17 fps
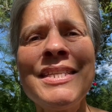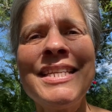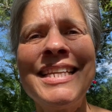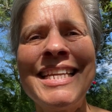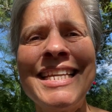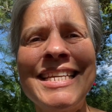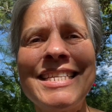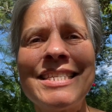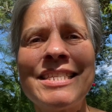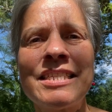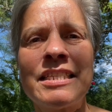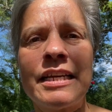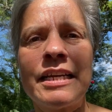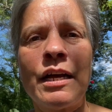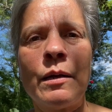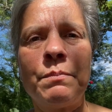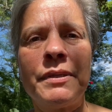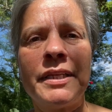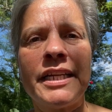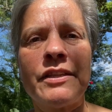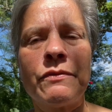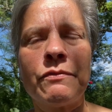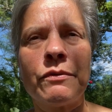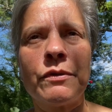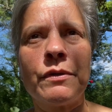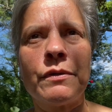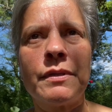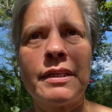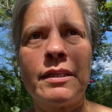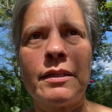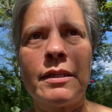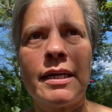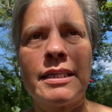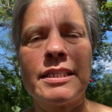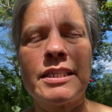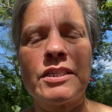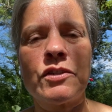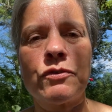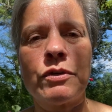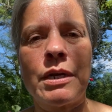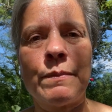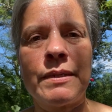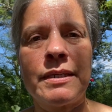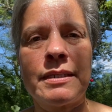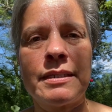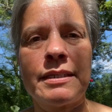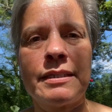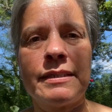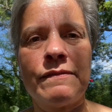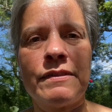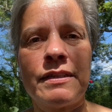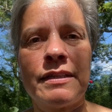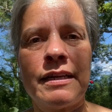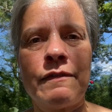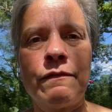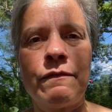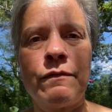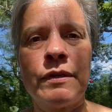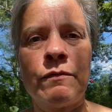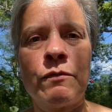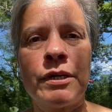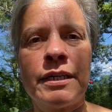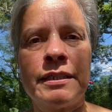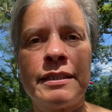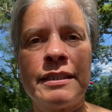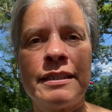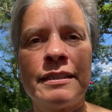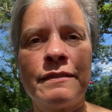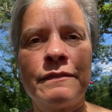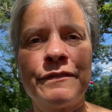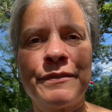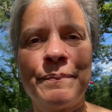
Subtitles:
ease to help play through the loss and trauma to live the life we want to live.